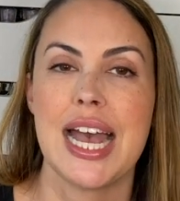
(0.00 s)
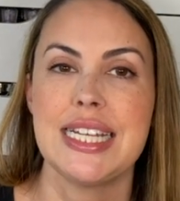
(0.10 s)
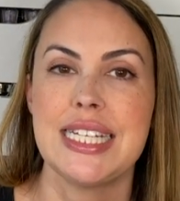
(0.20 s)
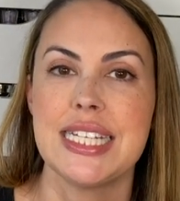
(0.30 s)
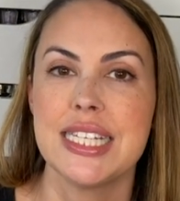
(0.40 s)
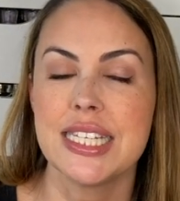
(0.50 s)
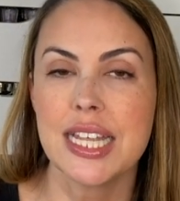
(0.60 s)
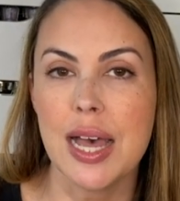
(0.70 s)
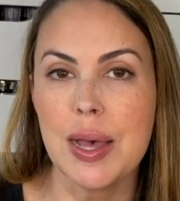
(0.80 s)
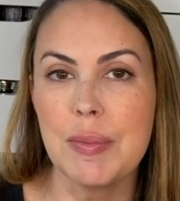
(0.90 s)
I did
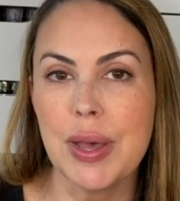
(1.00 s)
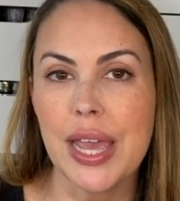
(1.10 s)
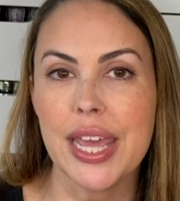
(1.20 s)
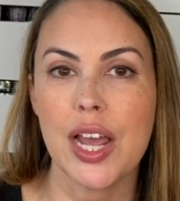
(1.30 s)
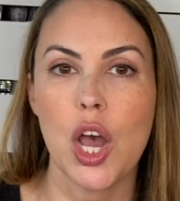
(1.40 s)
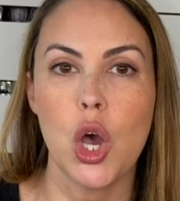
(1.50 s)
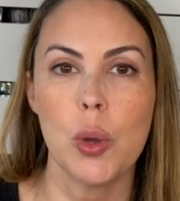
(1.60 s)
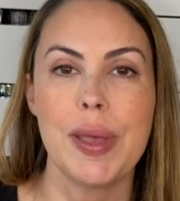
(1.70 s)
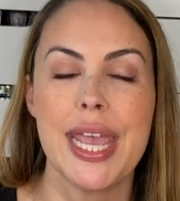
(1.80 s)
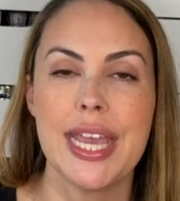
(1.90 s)
some in a
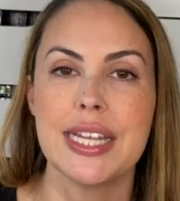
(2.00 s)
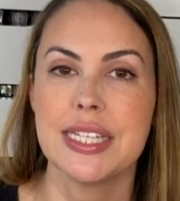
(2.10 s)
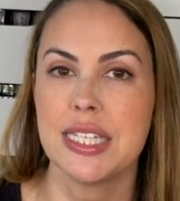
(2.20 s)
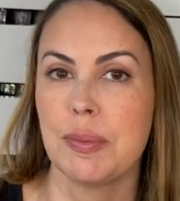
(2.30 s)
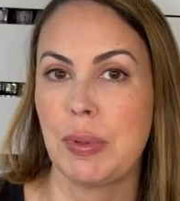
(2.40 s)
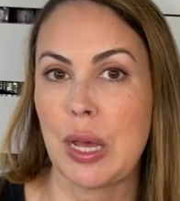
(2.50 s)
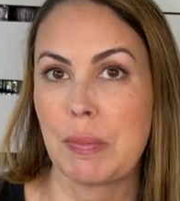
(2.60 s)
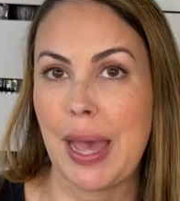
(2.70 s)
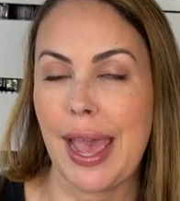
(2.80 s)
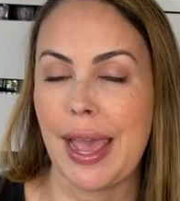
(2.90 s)
homemade
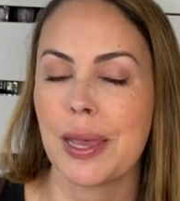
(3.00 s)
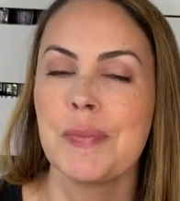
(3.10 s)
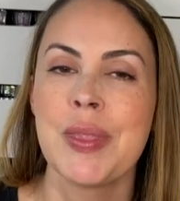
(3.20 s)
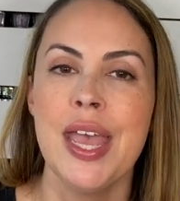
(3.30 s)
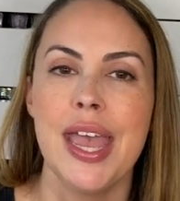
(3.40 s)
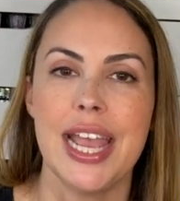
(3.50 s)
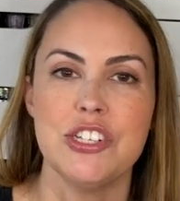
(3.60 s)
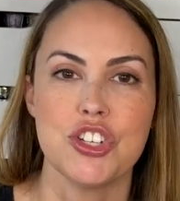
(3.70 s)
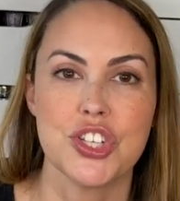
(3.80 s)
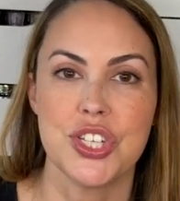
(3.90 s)
Ziploc bag and
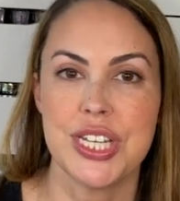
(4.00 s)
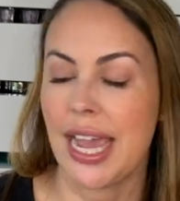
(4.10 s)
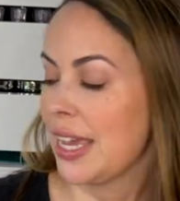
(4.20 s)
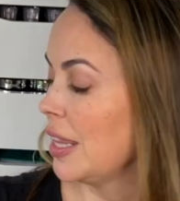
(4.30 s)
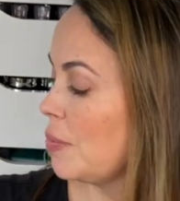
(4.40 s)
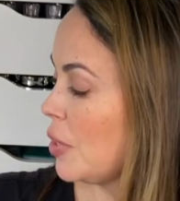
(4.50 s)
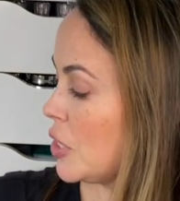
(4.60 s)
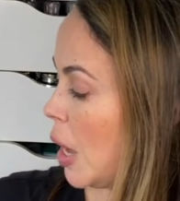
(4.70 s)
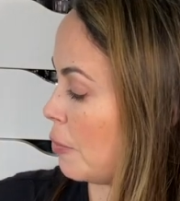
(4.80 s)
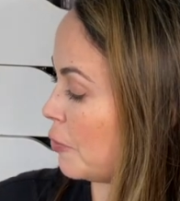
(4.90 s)
just stacking them on
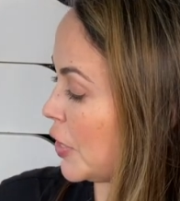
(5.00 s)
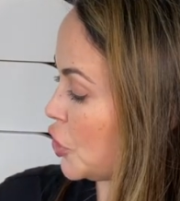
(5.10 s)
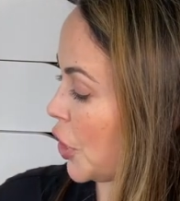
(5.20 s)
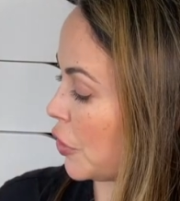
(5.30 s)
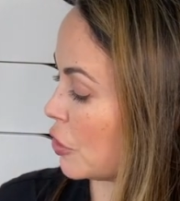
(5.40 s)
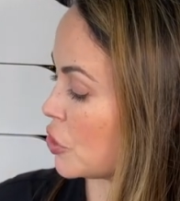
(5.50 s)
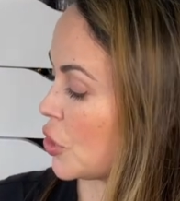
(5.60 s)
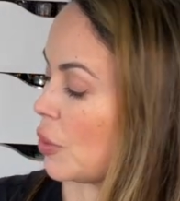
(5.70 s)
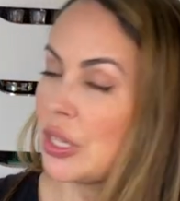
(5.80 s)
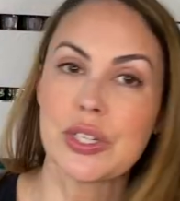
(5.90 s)
top of each other.
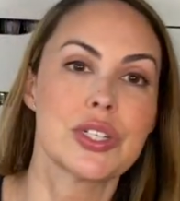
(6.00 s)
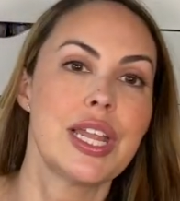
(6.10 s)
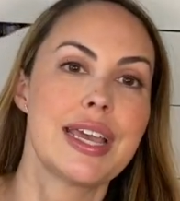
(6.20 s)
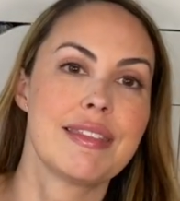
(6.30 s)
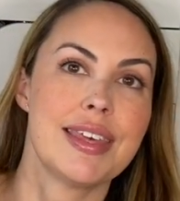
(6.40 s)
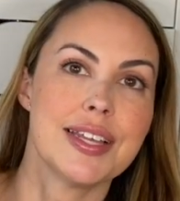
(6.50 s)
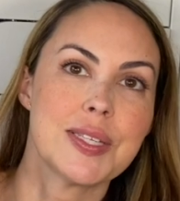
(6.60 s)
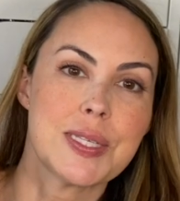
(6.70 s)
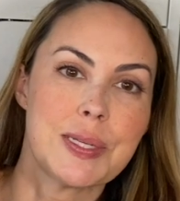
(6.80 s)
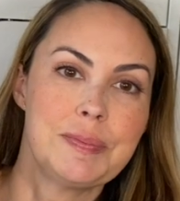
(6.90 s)
So it looked like
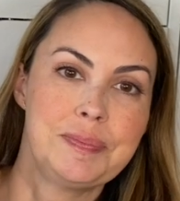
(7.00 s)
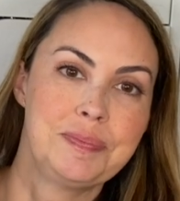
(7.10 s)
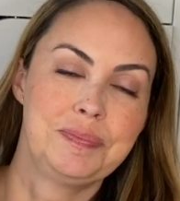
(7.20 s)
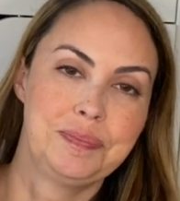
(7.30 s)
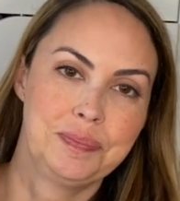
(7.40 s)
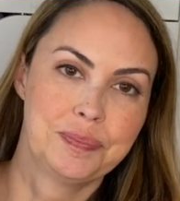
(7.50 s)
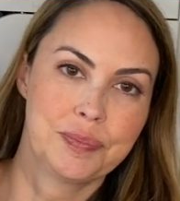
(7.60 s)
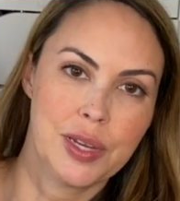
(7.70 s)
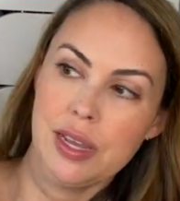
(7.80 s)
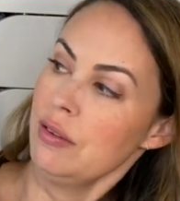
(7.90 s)
this,
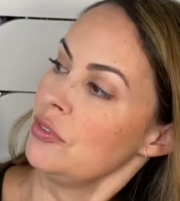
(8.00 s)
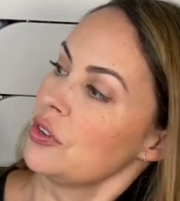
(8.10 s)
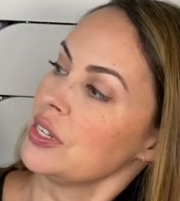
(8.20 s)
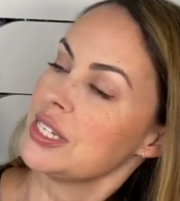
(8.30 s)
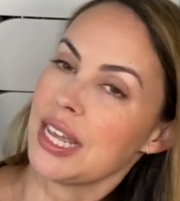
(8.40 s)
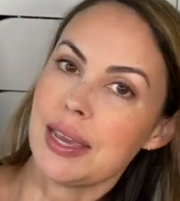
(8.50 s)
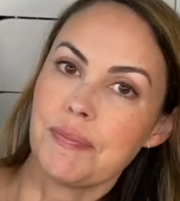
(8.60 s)
you can see.